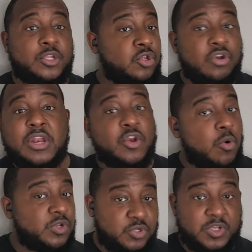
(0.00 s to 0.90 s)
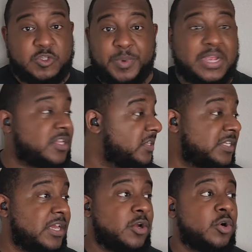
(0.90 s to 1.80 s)
you didn't know what to expect
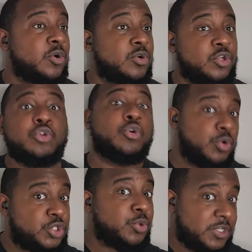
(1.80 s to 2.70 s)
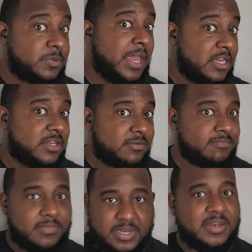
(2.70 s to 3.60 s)
until you knew what to expect.
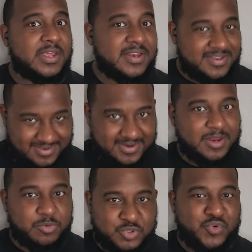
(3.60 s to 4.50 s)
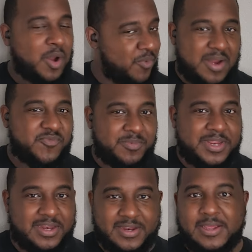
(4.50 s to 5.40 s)
And then it was a wrap from
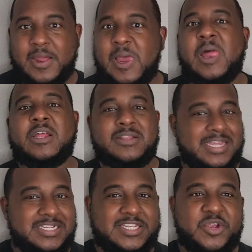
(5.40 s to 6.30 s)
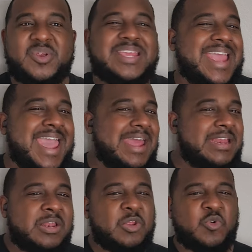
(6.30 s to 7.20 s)
there. This year, he
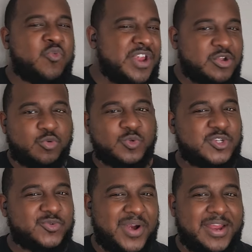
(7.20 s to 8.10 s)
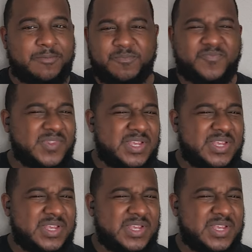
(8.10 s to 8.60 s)
added little wrinkles, right?